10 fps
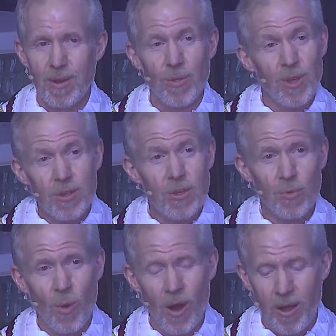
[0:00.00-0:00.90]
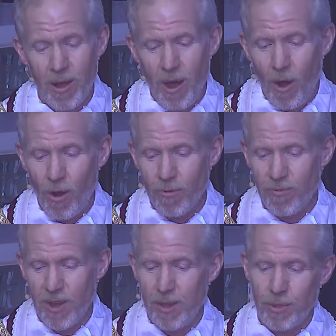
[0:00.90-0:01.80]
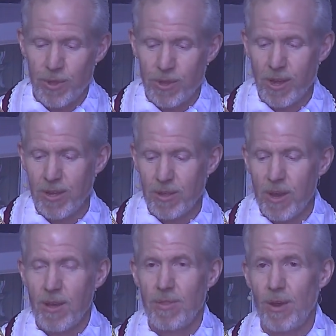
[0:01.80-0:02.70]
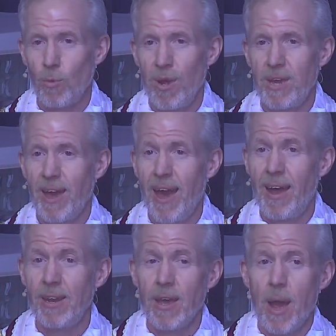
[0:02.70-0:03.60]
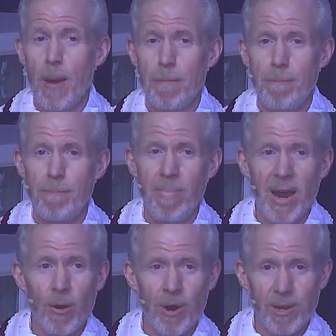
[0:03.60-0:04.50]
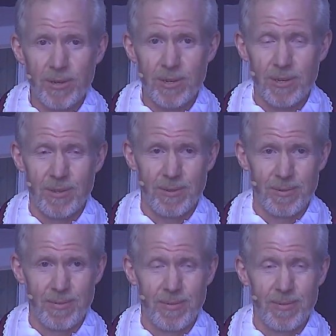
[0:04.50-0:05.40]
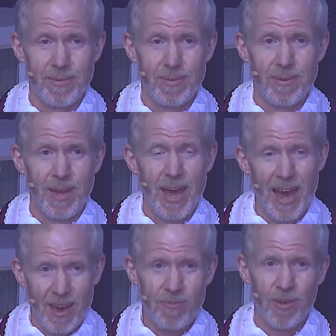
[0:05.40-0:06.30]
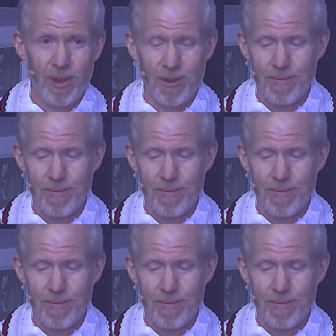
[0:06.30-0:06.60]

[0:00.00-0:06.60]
This is why our faith says that we can merit heaven.